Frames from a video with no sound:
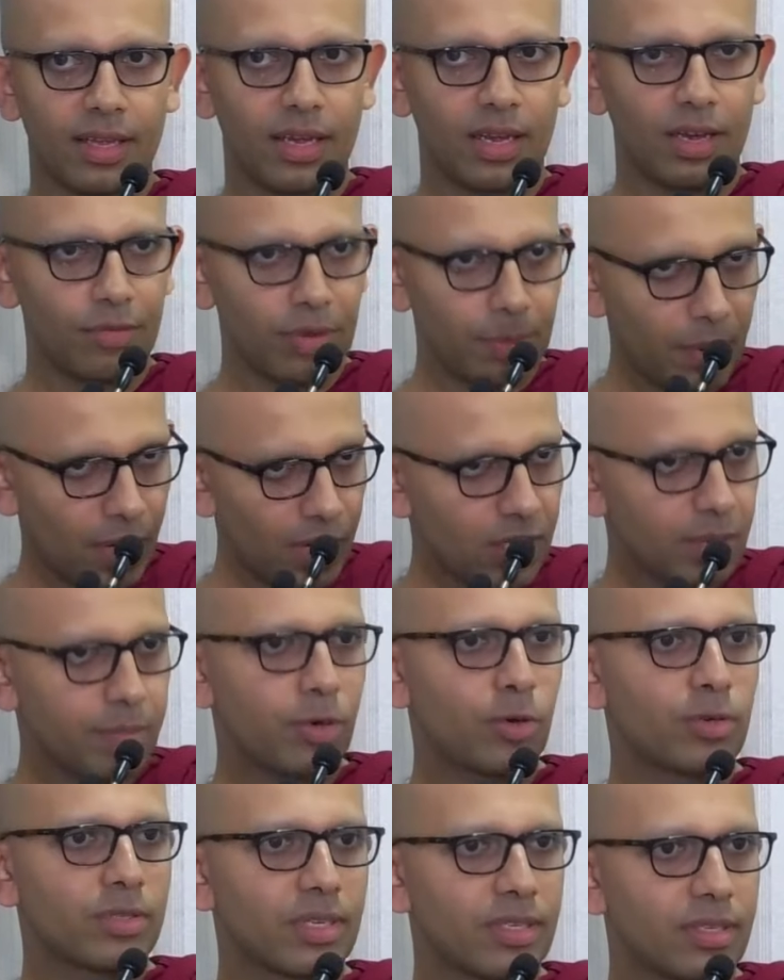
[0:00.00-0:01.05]
a vipaka
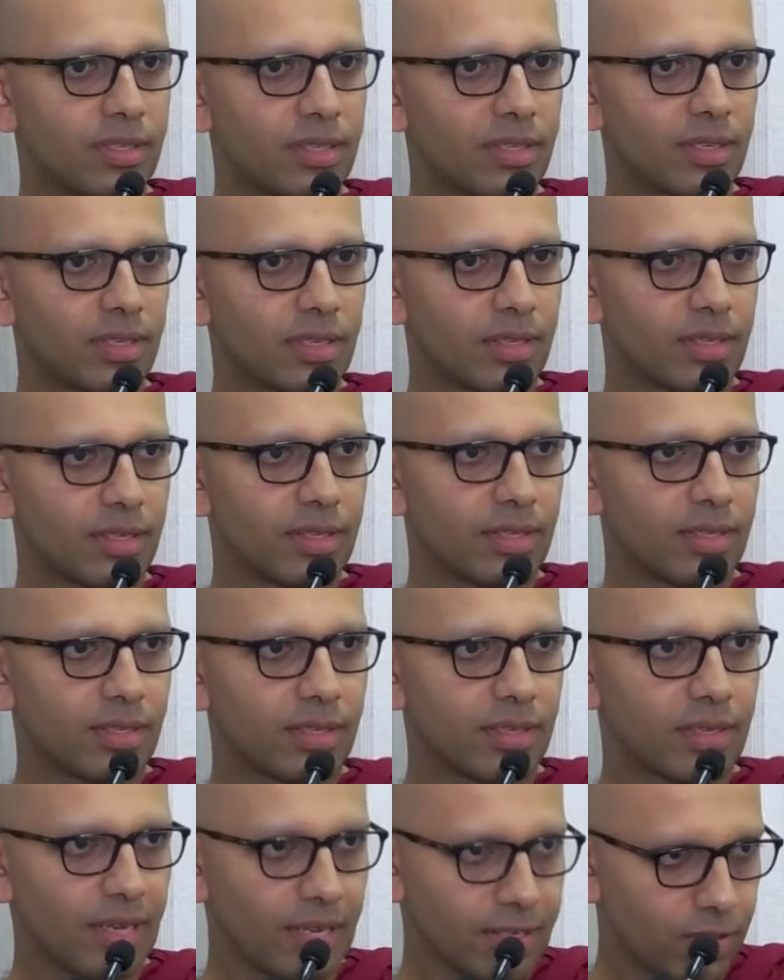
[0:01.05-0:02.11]
process
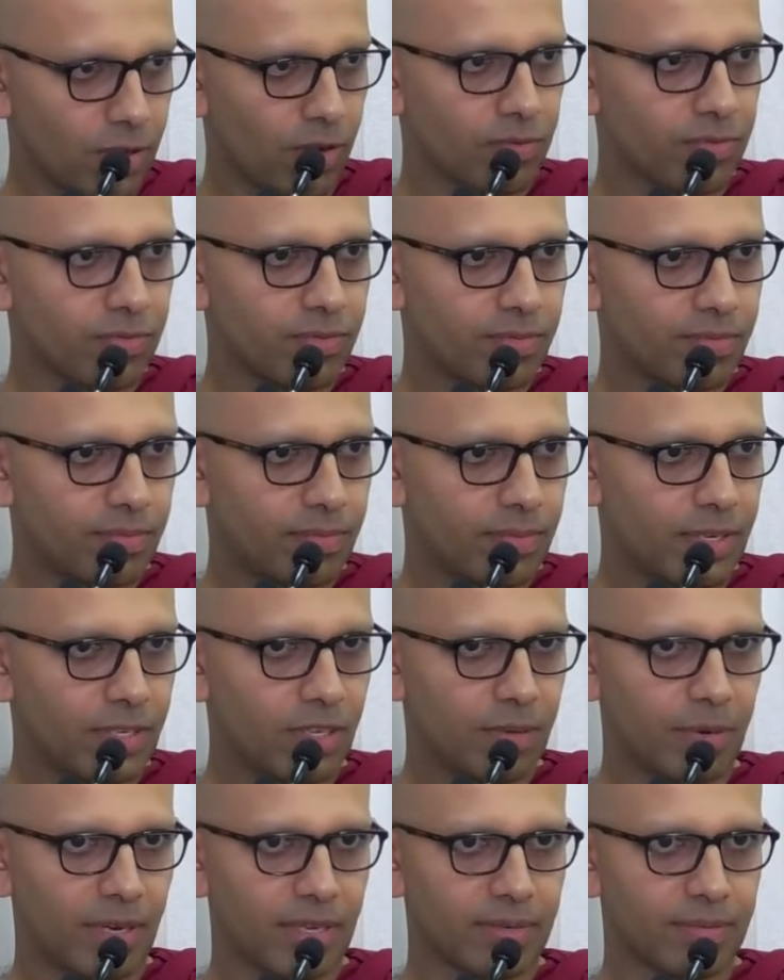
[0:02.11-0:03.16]
kicks off in
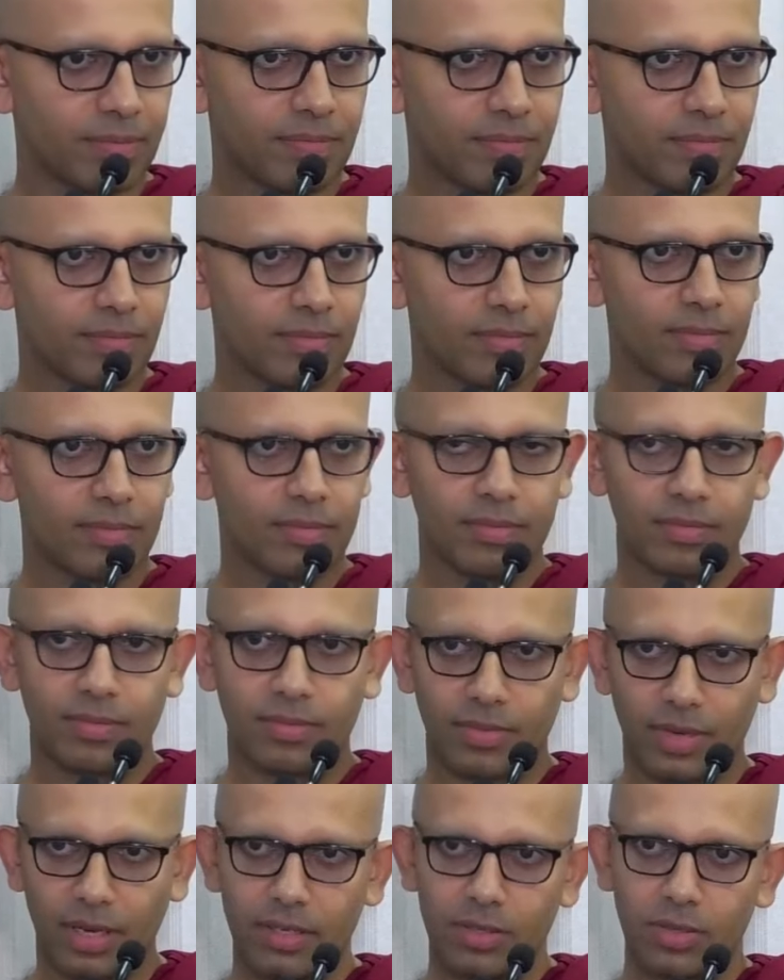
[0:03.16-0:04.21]
your mind.
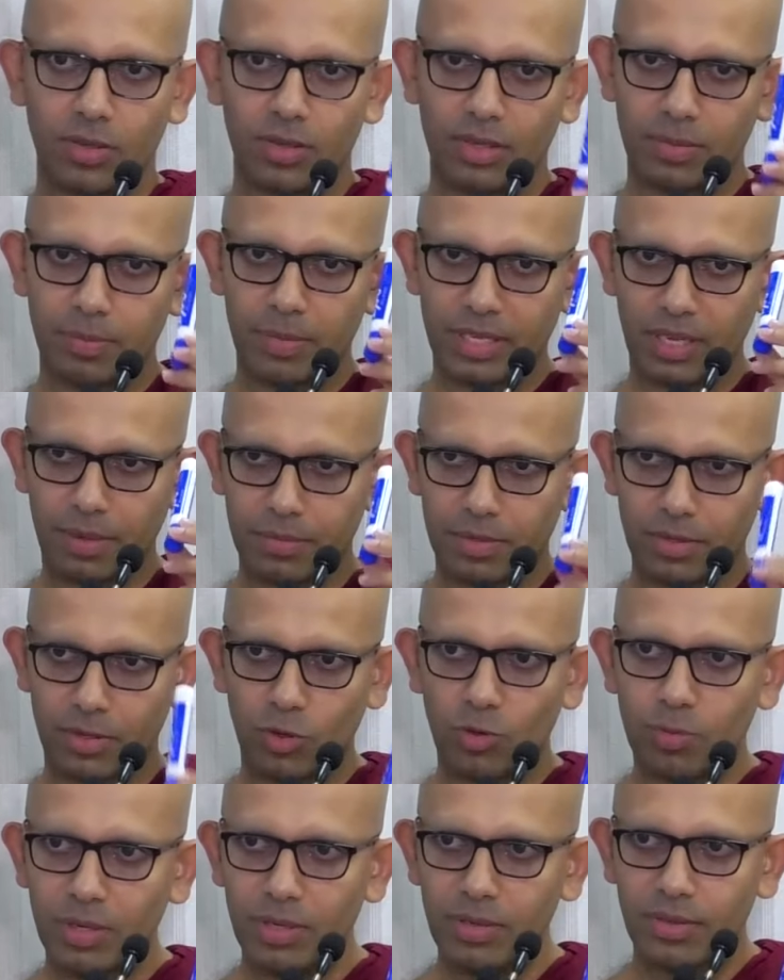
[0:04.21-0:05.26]
Right? So this becomes the
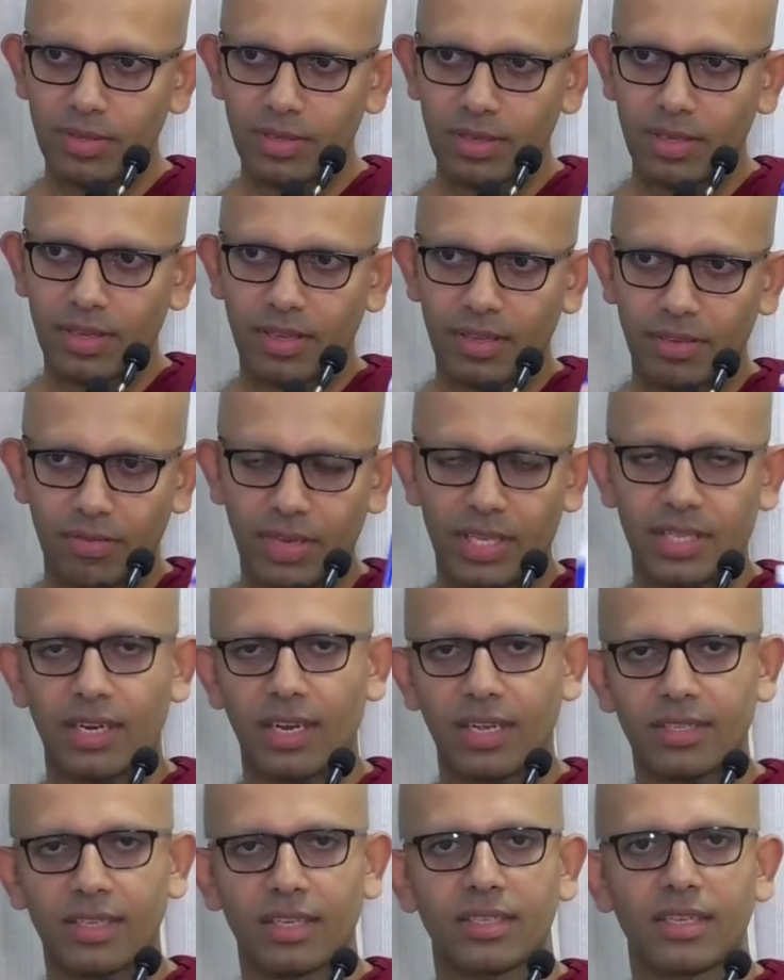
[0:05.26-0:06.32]
rupa,
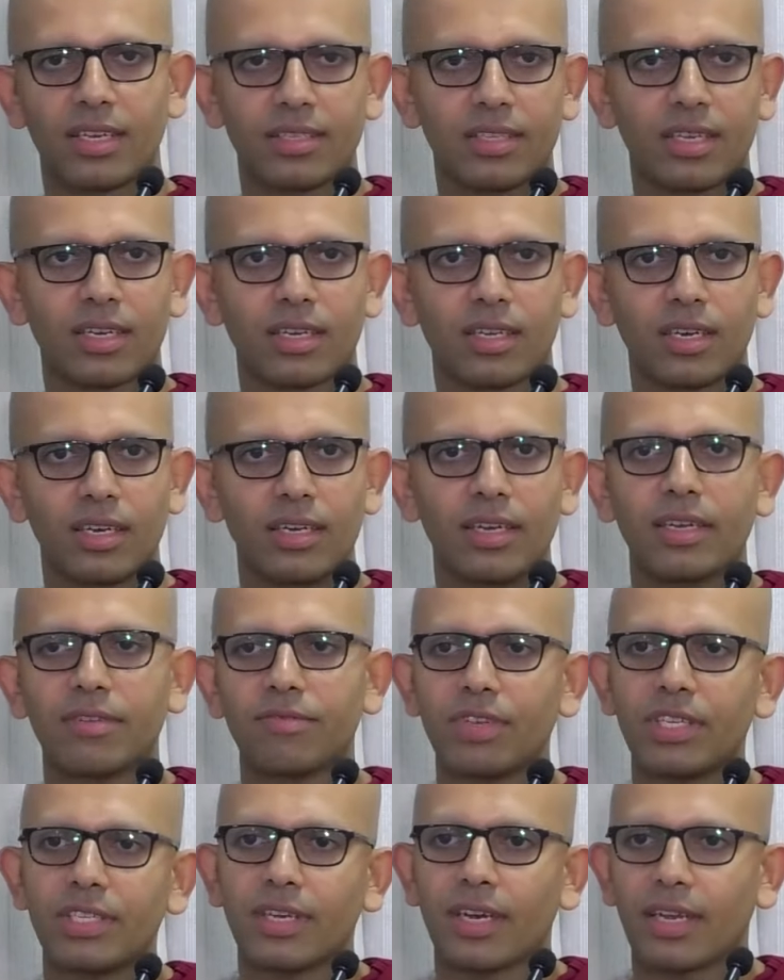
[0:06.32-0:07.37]
vedana, sanya, sankara, and
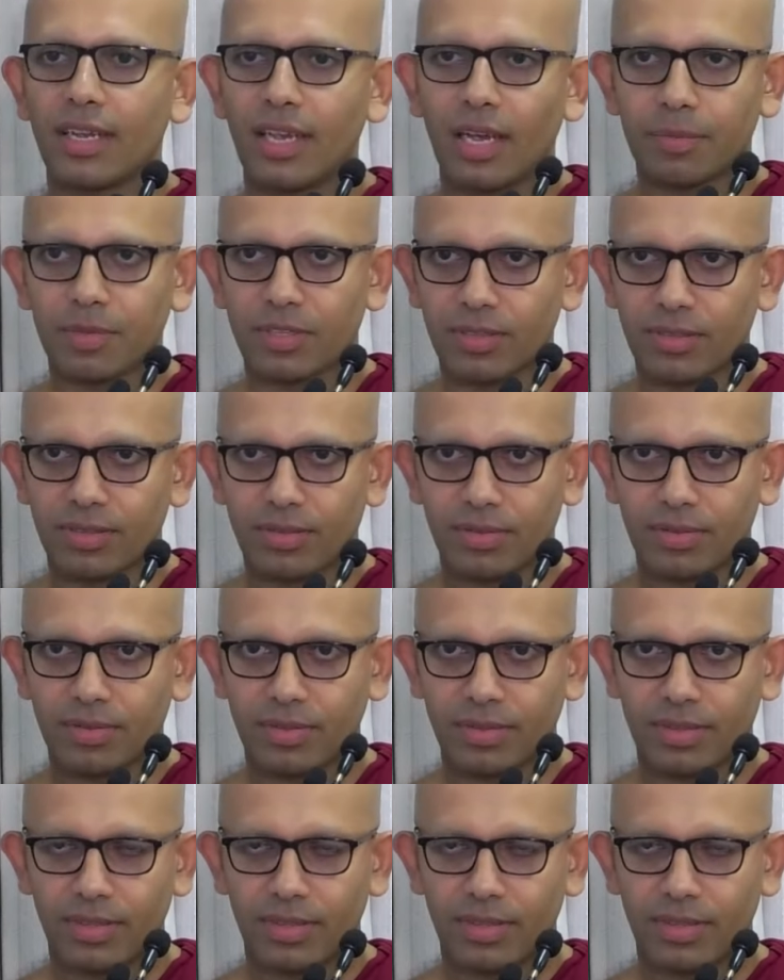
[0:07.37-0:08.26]
vijnana happens.